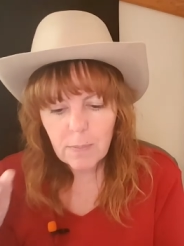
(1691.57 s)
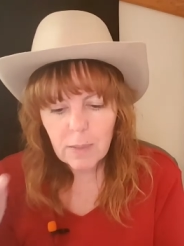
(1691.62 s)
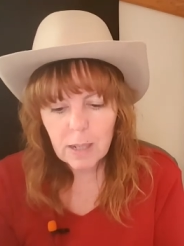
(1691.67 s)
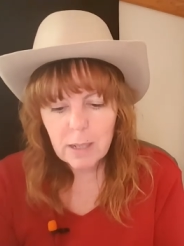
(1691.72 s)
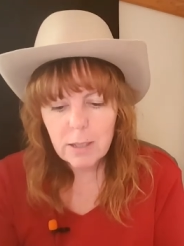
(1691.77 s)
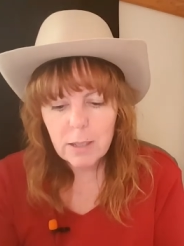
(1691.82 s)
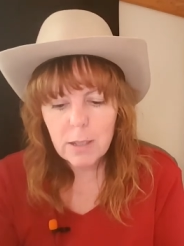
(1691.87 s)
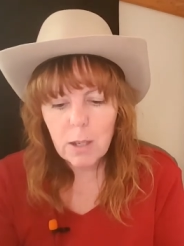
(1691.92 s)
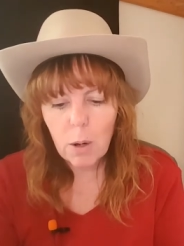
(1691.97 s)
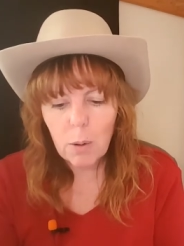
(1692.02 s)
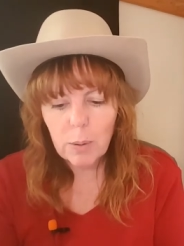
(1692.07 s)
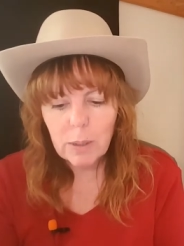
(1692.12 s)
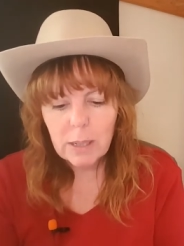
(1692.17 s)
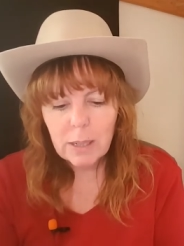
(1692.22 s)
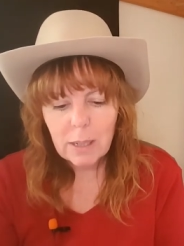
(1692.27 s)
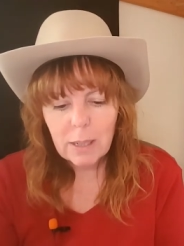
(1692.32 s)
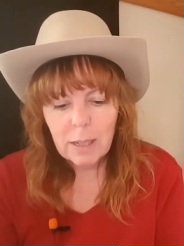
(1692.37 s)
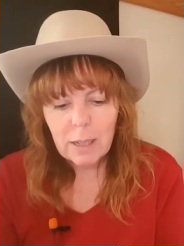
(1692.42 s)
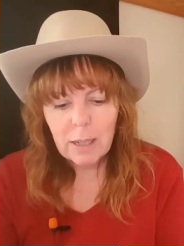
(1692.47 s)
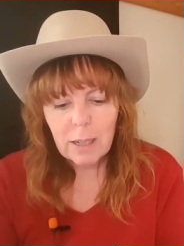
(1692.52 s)
So
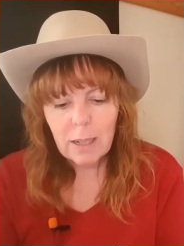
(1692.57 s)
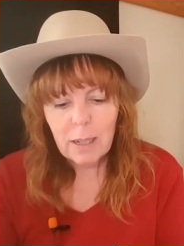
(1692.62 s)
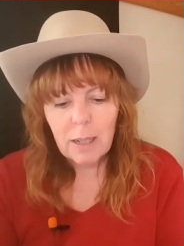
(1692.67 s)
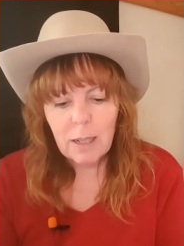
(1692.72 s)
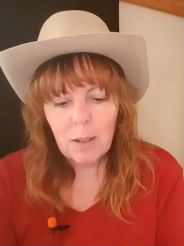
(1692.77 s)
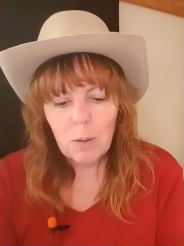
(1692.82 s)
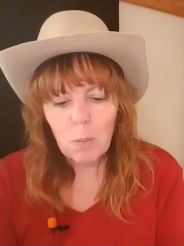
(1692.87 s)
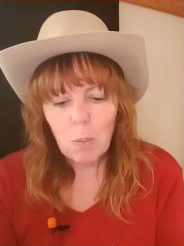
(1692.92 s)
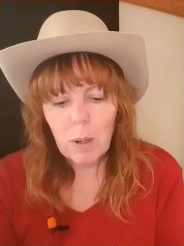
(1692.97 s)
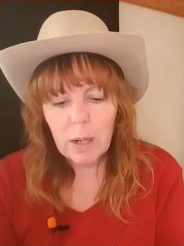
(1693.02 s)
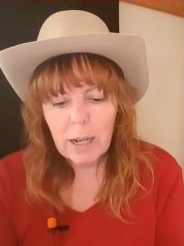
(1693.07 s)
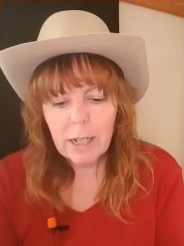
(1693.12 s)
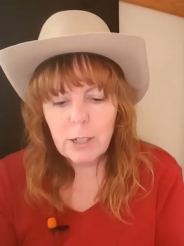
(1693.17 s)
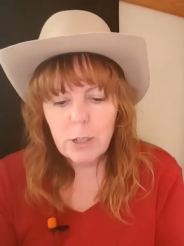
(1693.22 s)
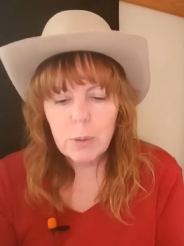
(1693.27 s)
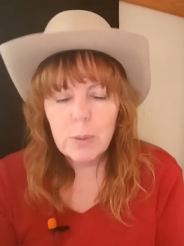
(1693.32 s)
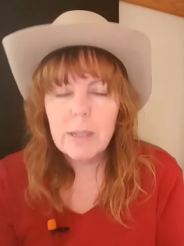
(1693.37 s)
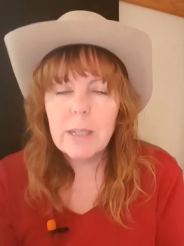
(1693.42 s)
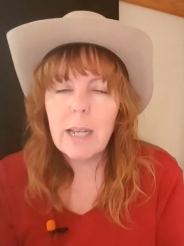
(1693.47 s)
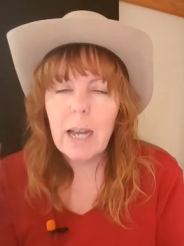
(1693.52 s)
what I
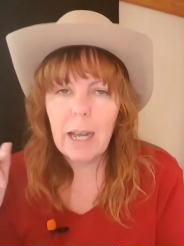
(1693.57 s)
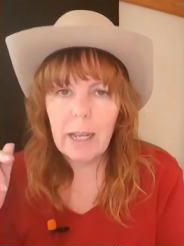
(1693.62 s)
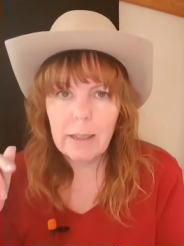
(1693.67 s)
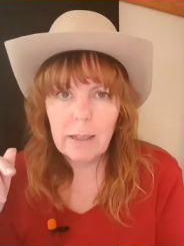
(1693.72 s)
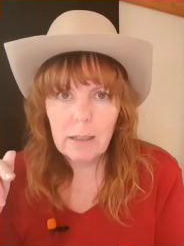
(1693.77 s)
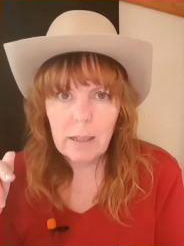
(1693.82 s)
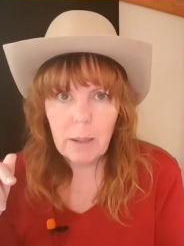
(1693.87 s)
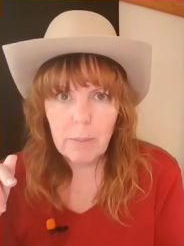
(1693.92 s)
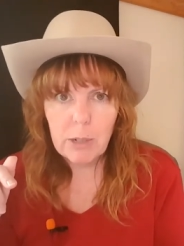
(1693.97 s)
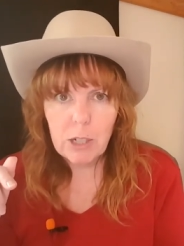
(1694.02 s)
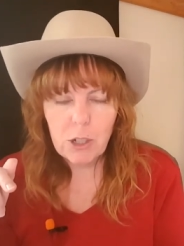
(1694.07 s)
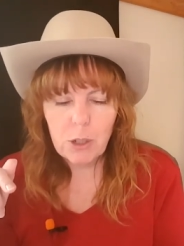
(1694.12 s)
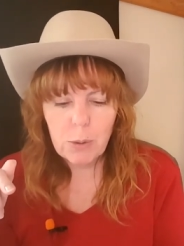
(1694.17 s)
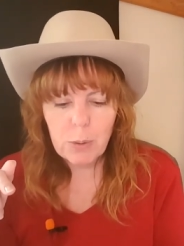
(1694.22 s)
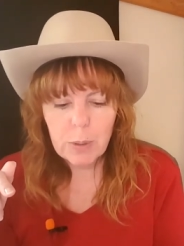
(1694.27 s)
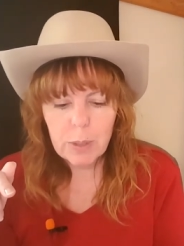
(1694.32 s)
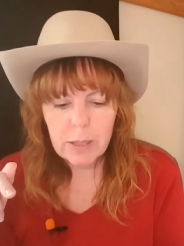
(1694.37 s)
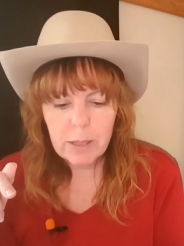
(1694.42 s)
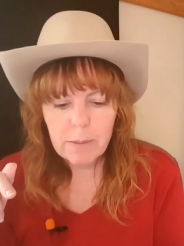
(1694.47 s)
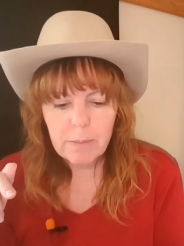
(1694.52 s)
do is I add the lemon
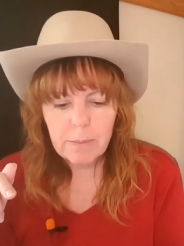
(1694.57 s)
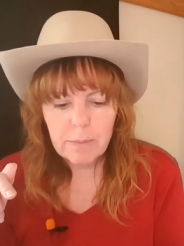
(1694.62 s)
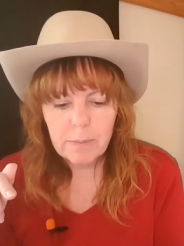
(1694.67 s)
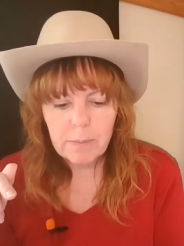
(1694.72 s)
juice,